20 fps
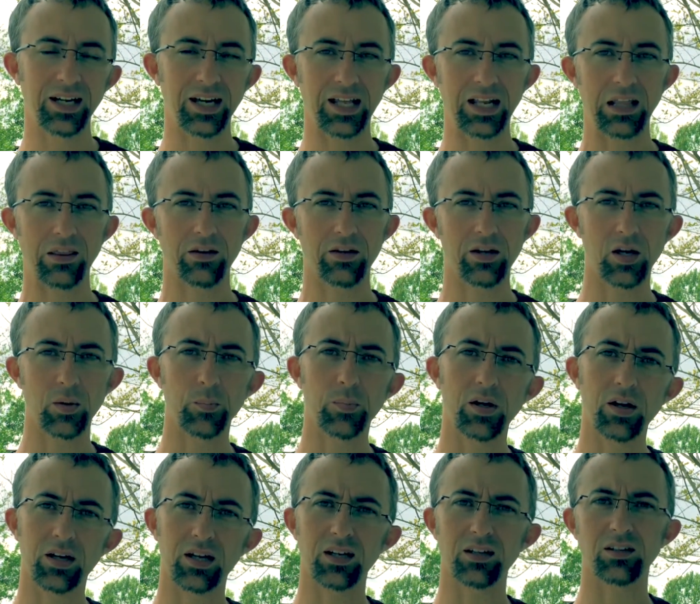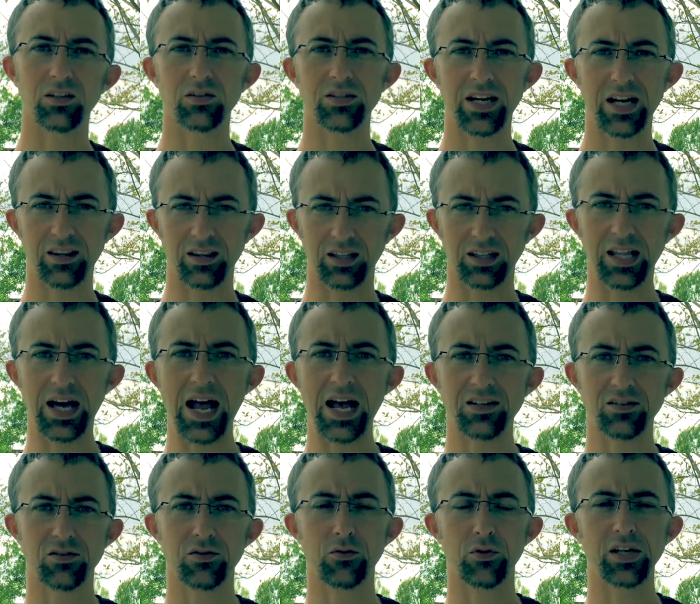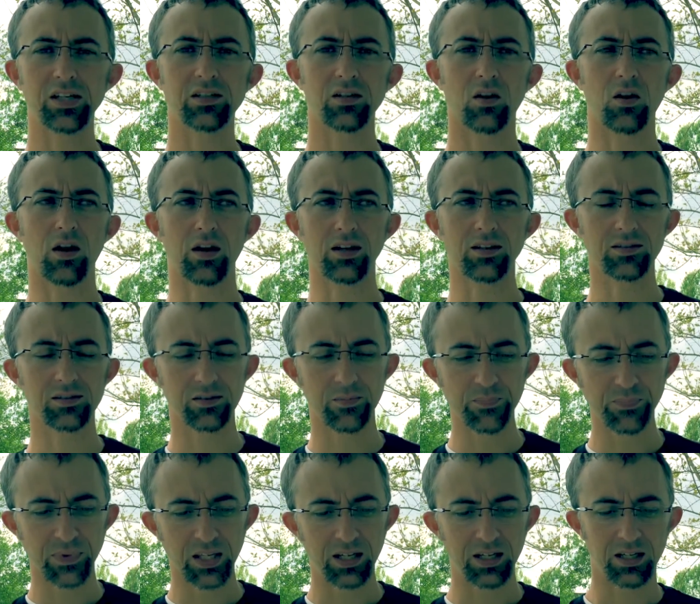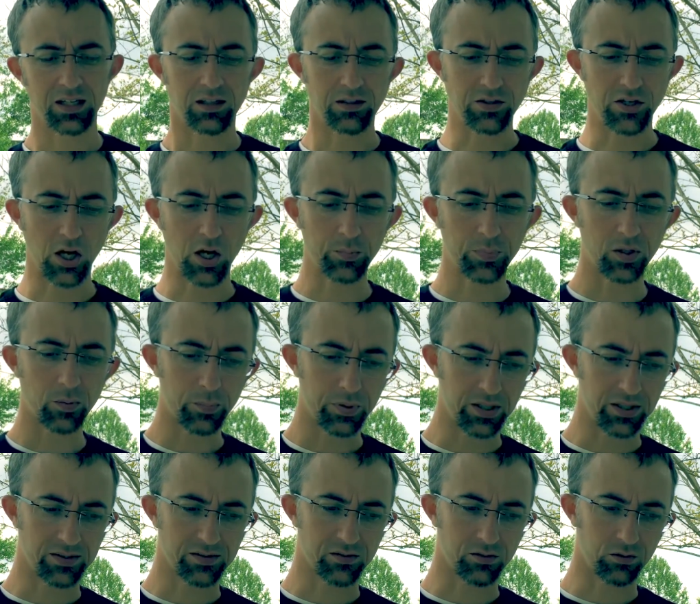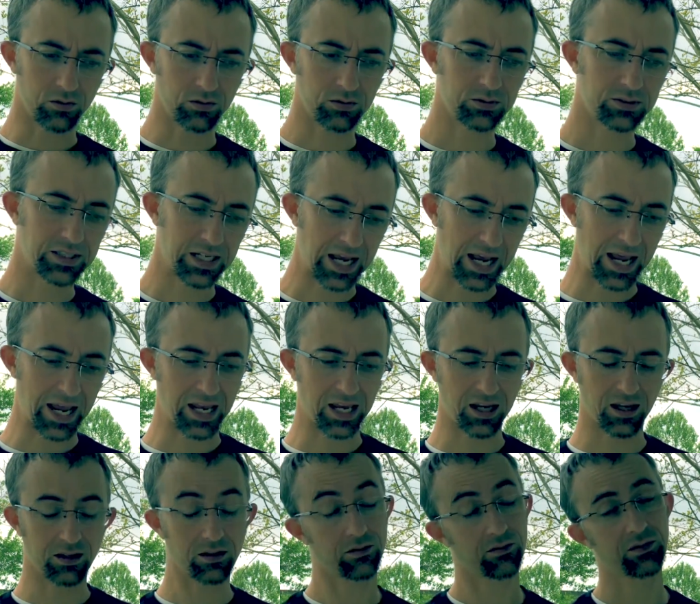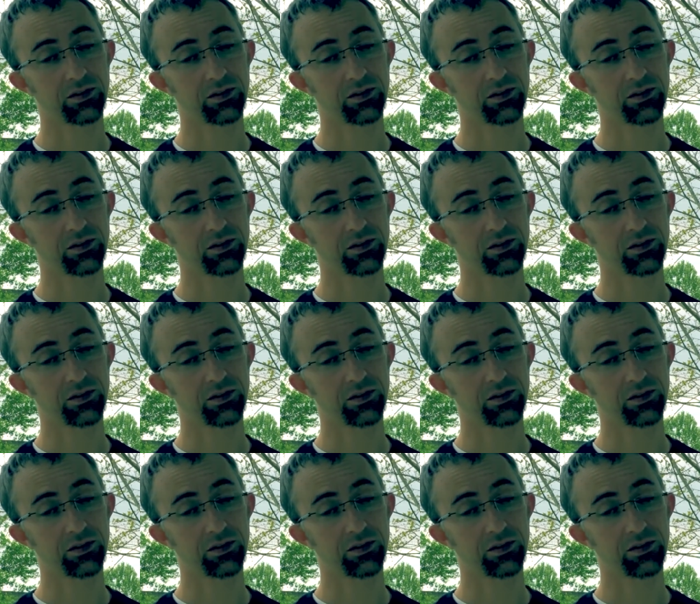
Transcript: And at the dump bucket, you take the last 3 targets, dump your pistol, and